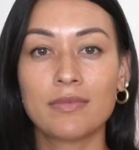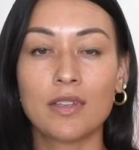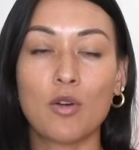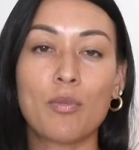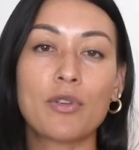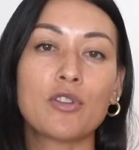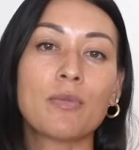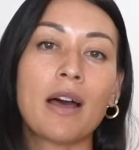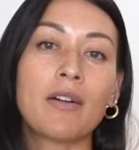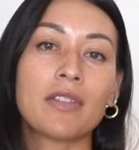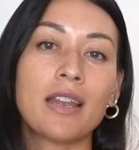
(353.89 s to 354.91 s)
Open your
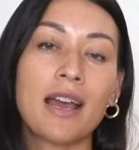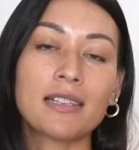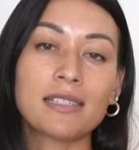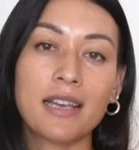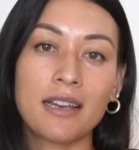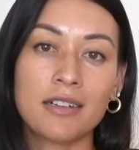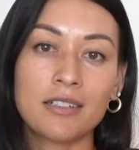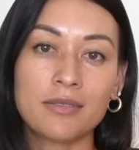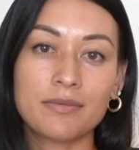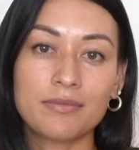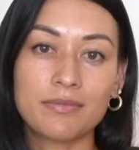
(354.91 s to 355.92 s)
mouth and
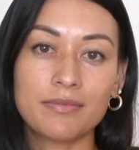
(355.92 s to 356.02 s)
exhale.